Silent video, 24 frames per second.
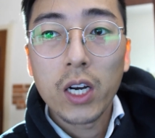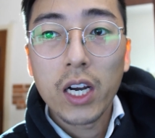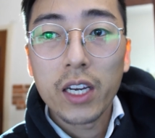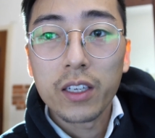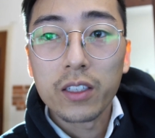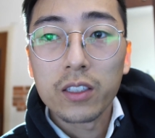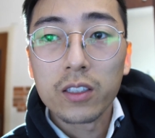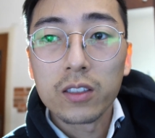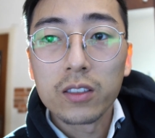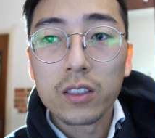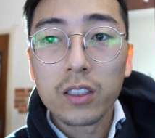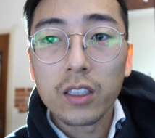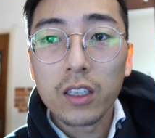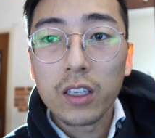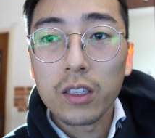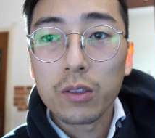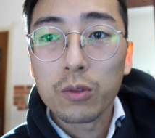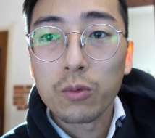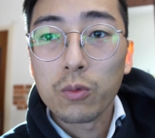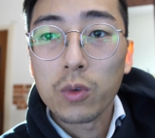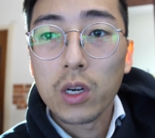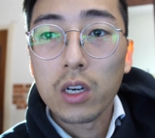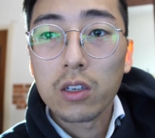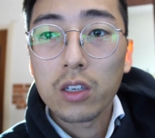Ire,
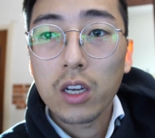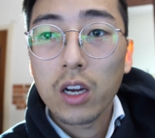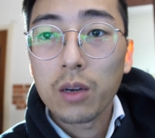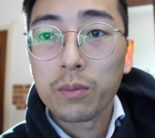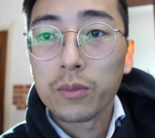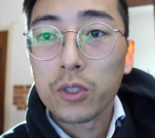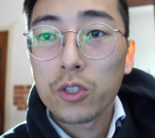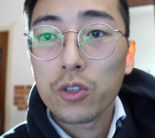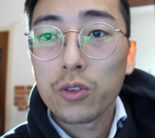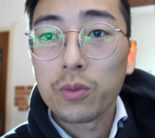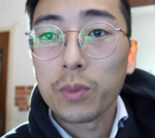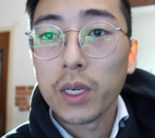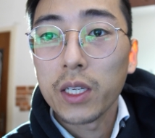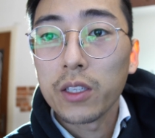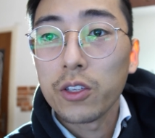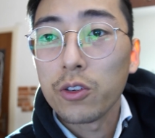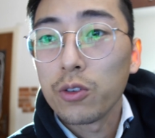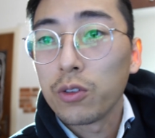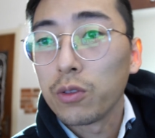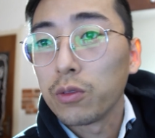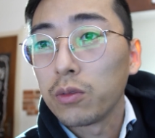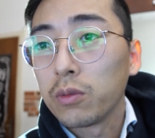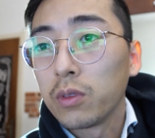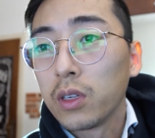and welcome to my
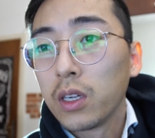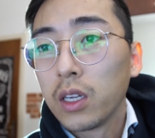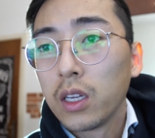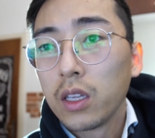new